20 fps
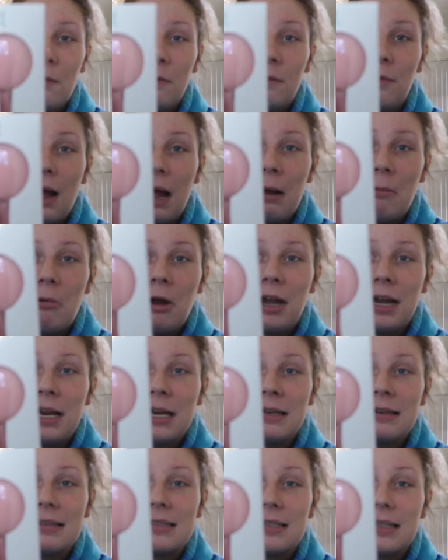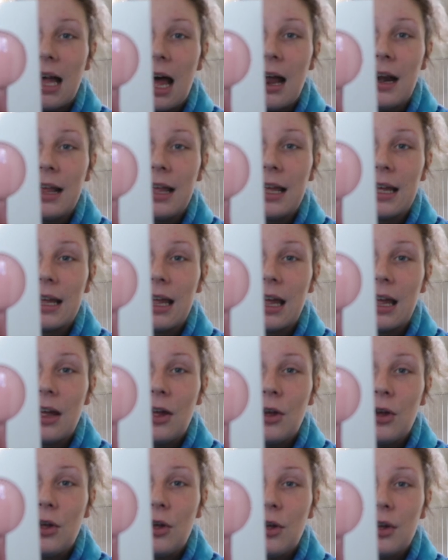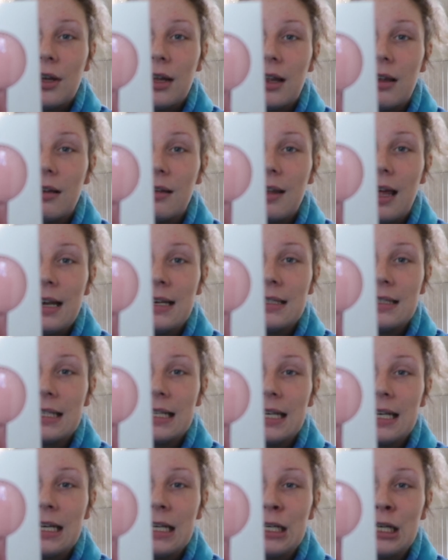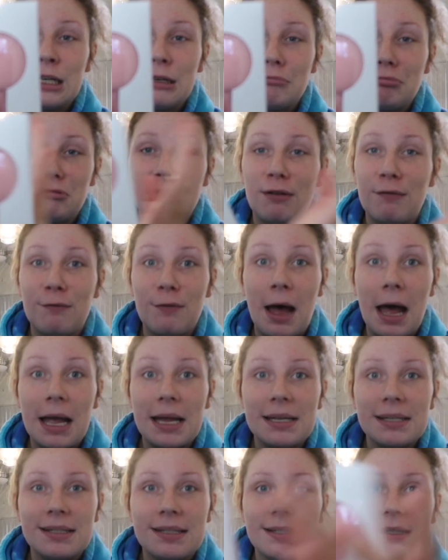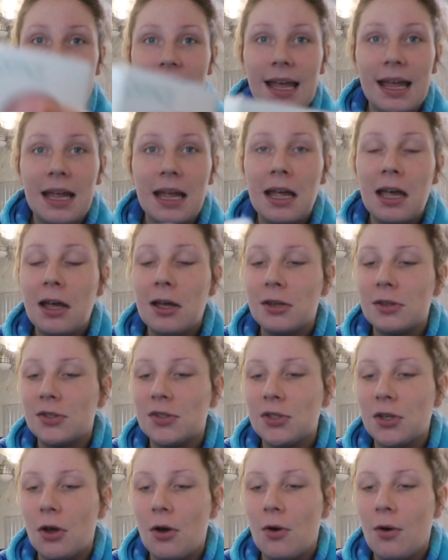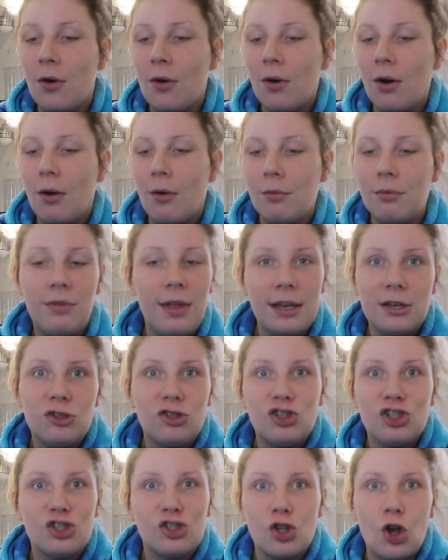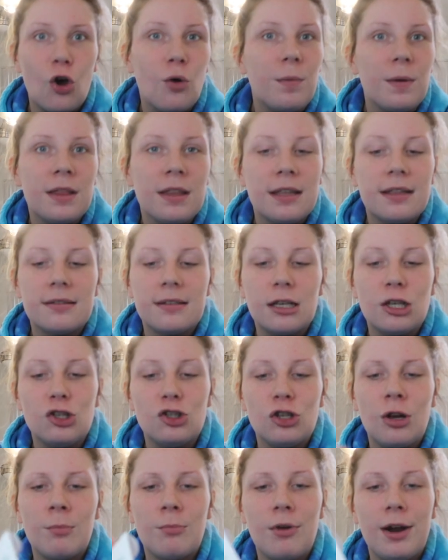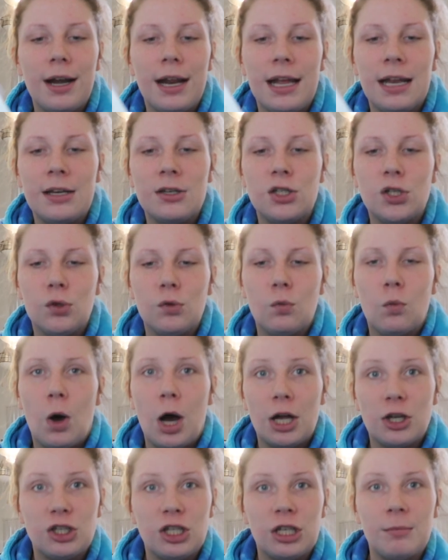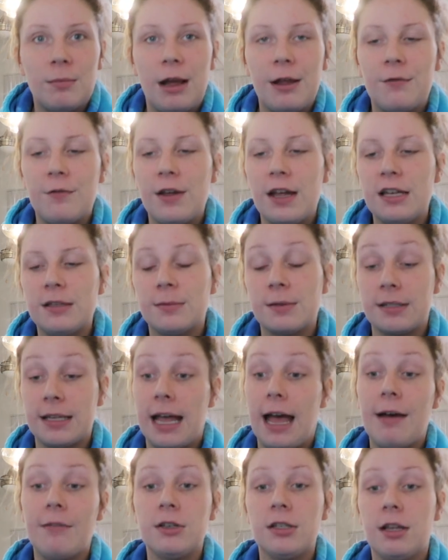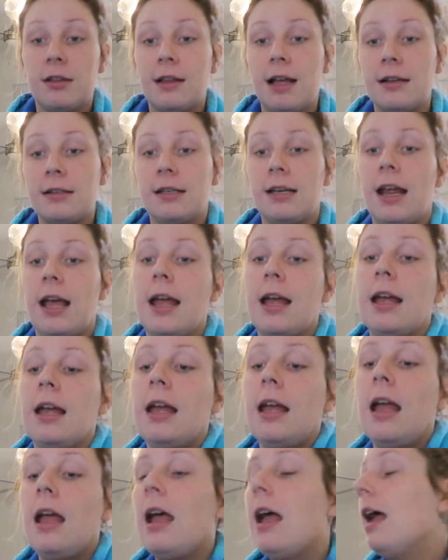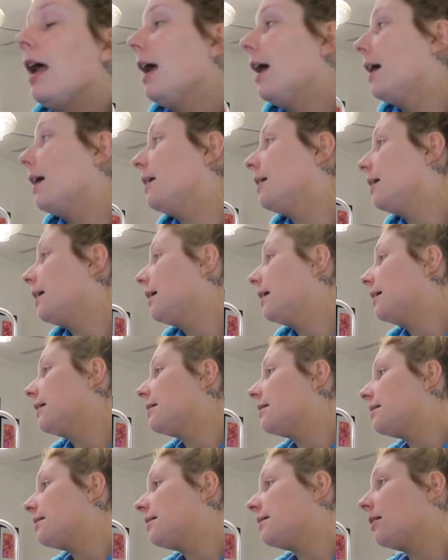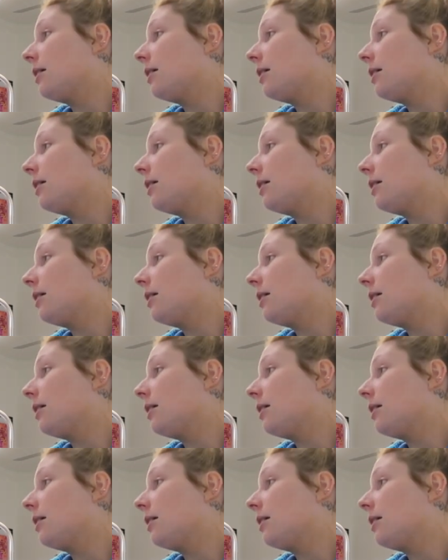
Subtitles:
vibrating sonic cleansing device thing. So let's just open this and jump right into washing my face because I haven't done that today. And it's